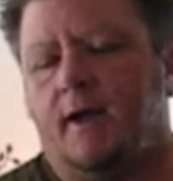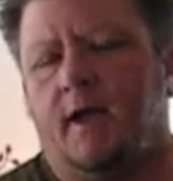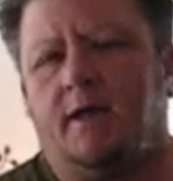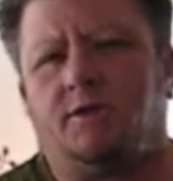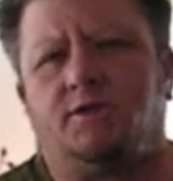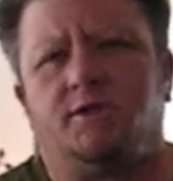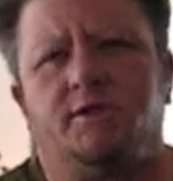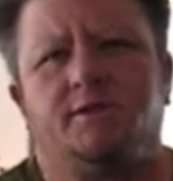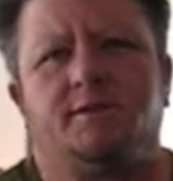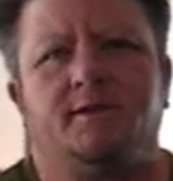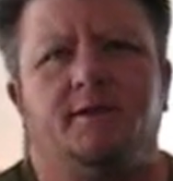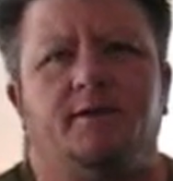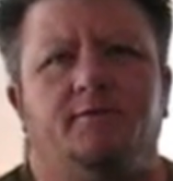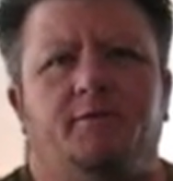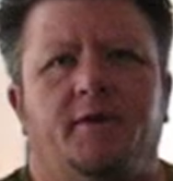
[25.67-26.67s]
I just
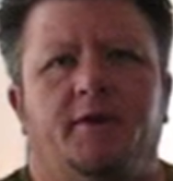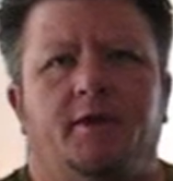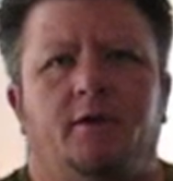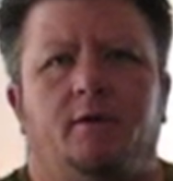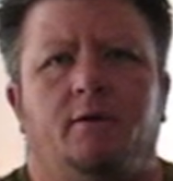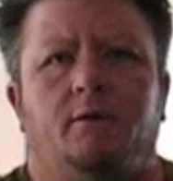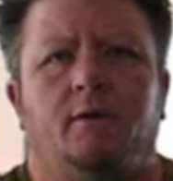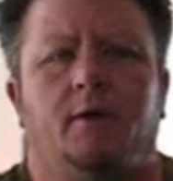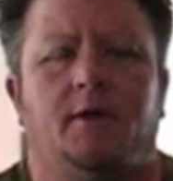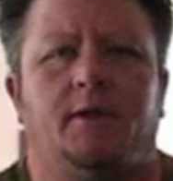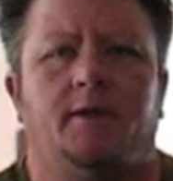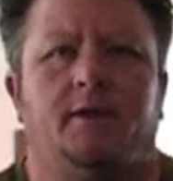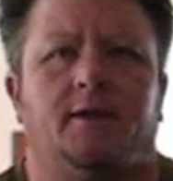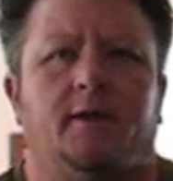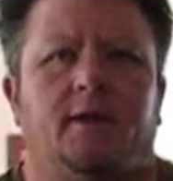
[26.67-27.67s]
did a video
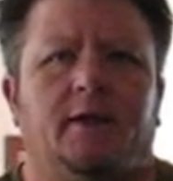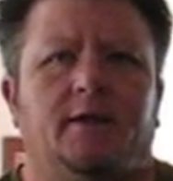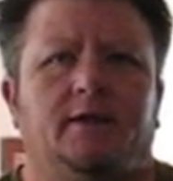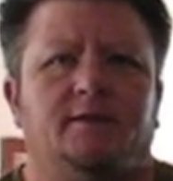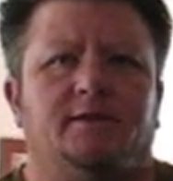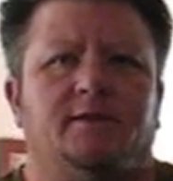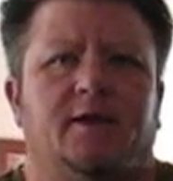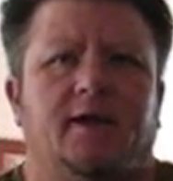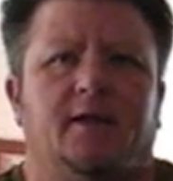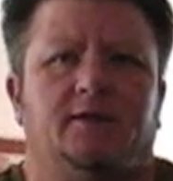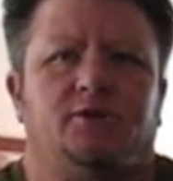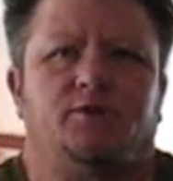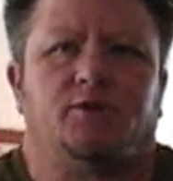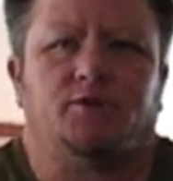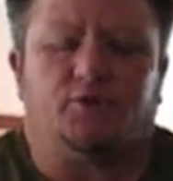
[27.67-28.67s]
on the latest. I
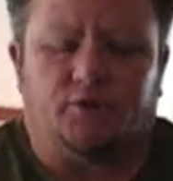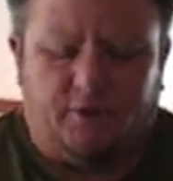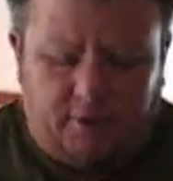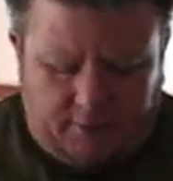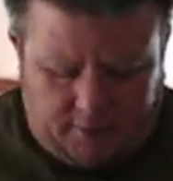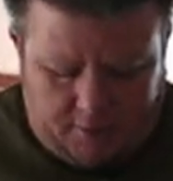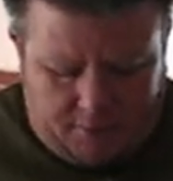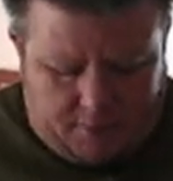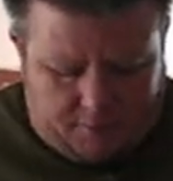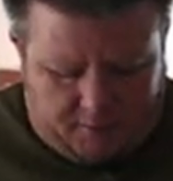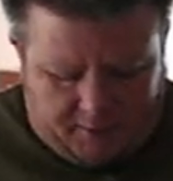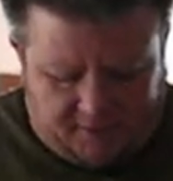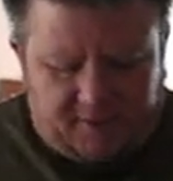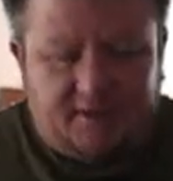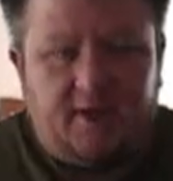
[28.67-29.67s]
had surgery.
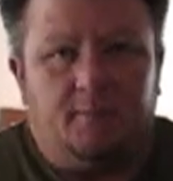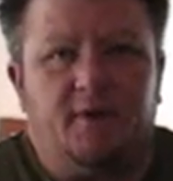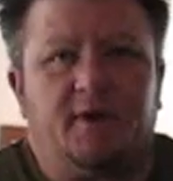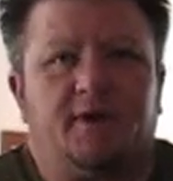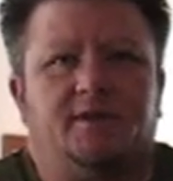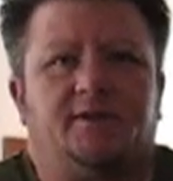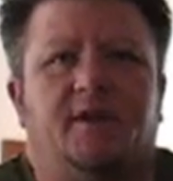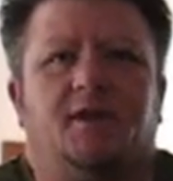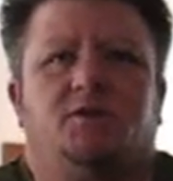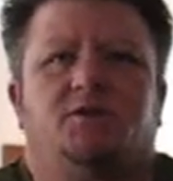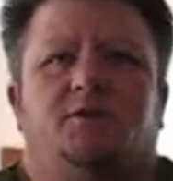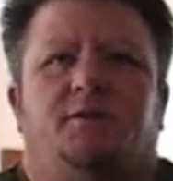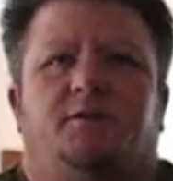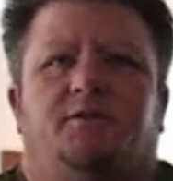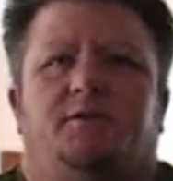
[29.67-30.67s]
My stomach is
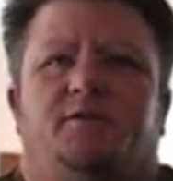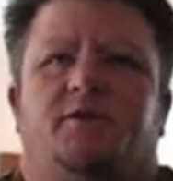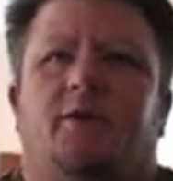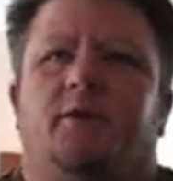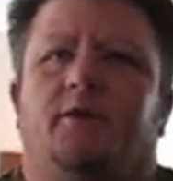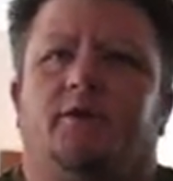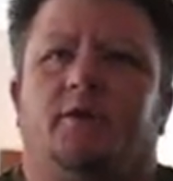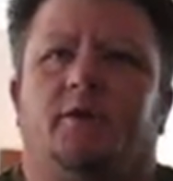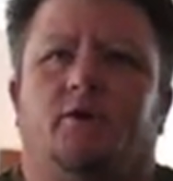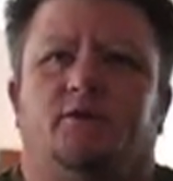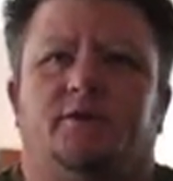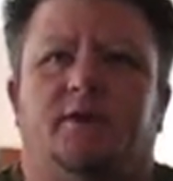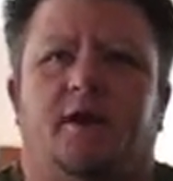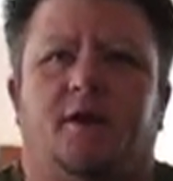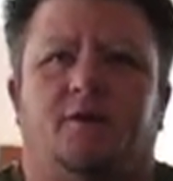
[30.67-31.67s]
actually starting to
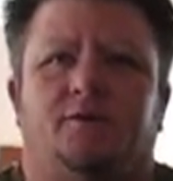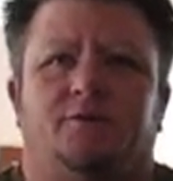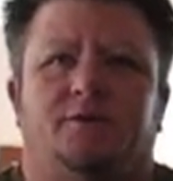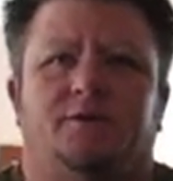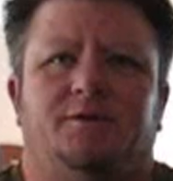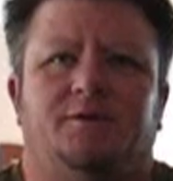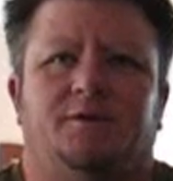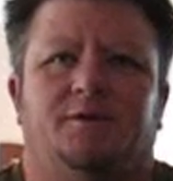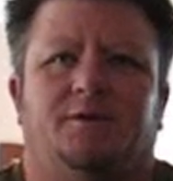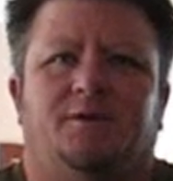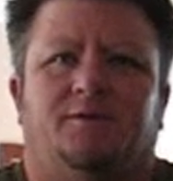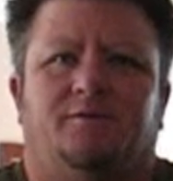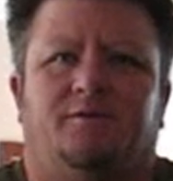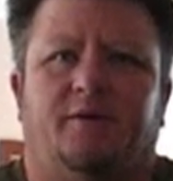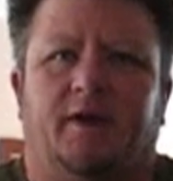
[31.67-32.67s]
go down
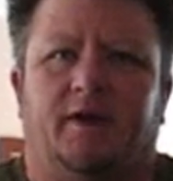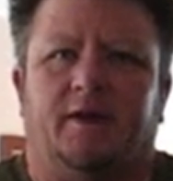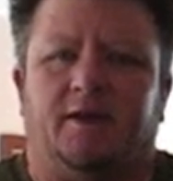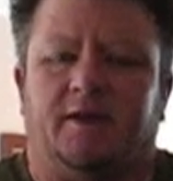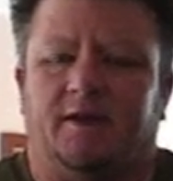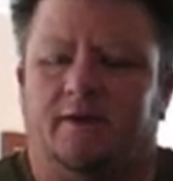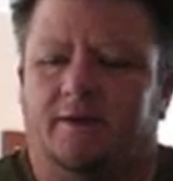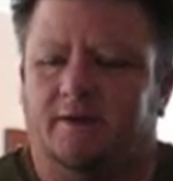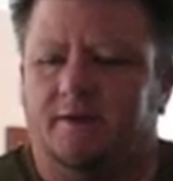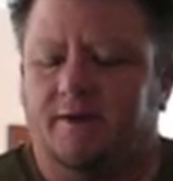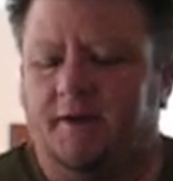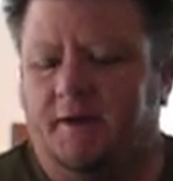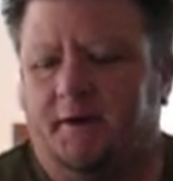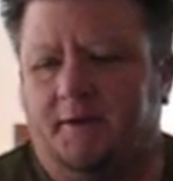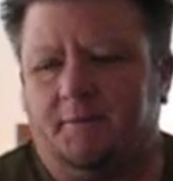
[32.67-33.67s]
finally.
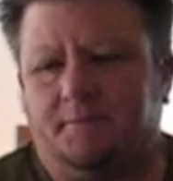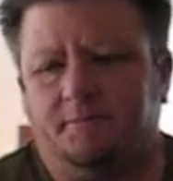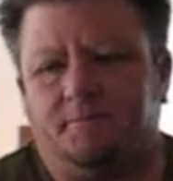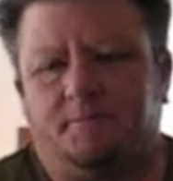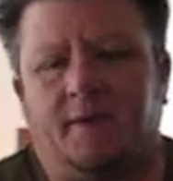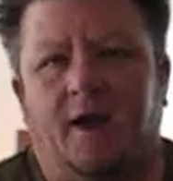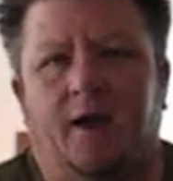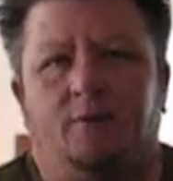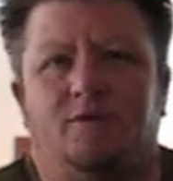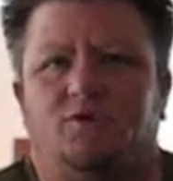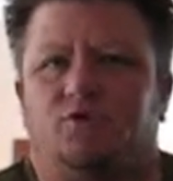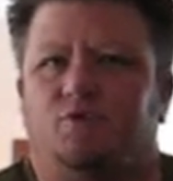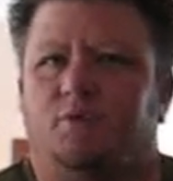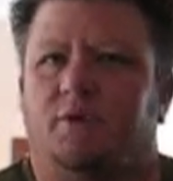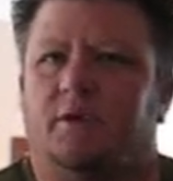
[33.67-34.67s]
I
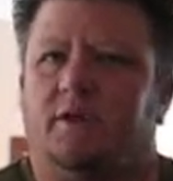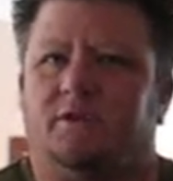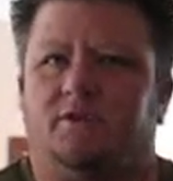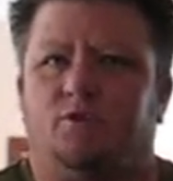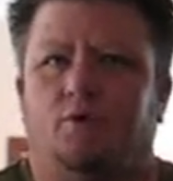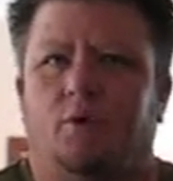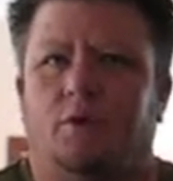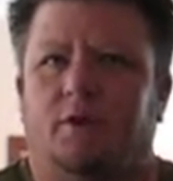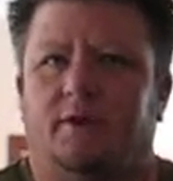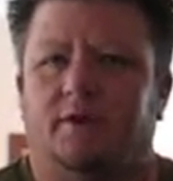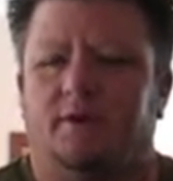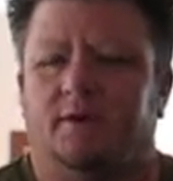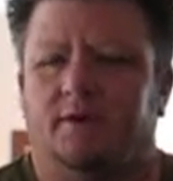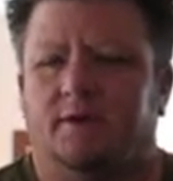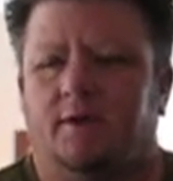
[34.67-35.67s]
was really
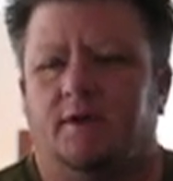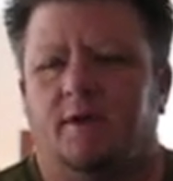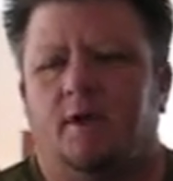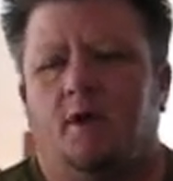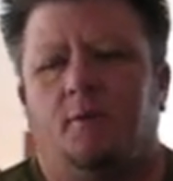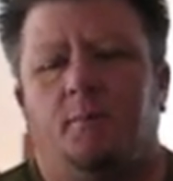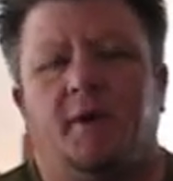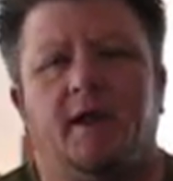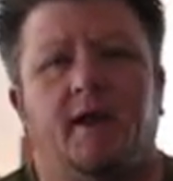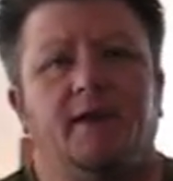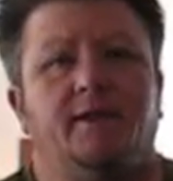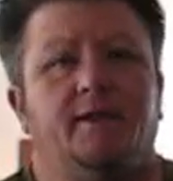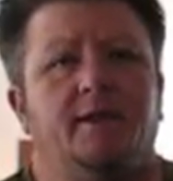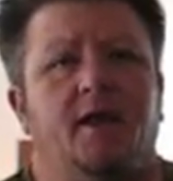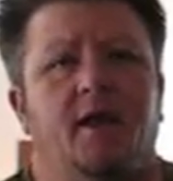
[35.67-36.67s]
swollen, but
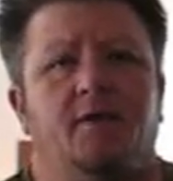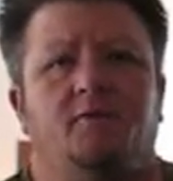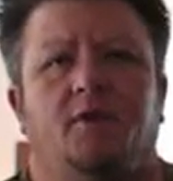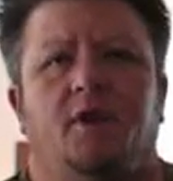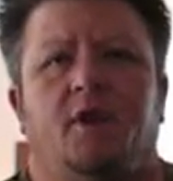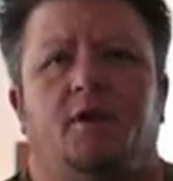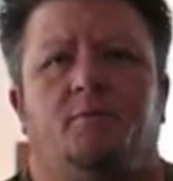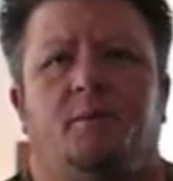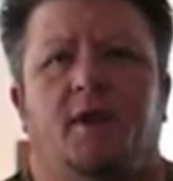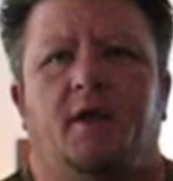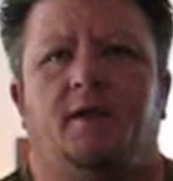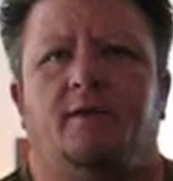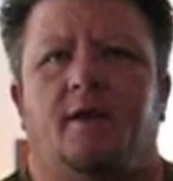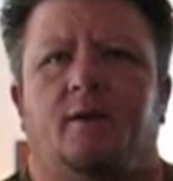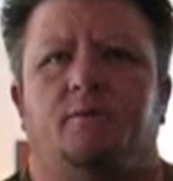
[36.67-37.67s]
I didn't have a lot of
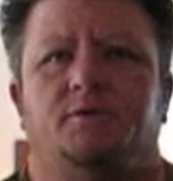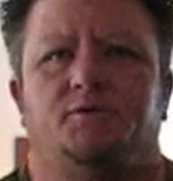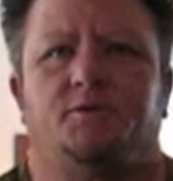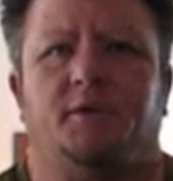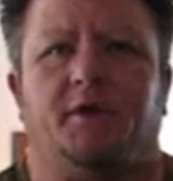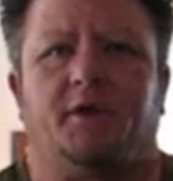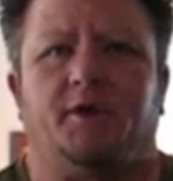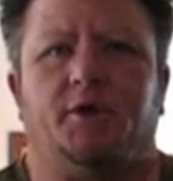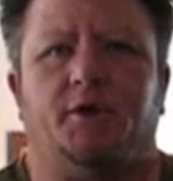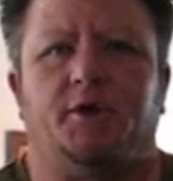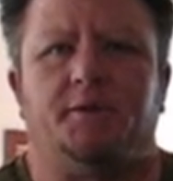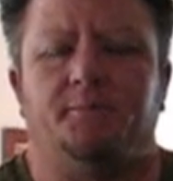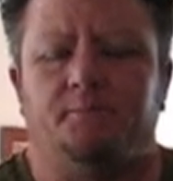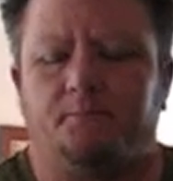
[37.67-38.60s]
pain, and that was really good.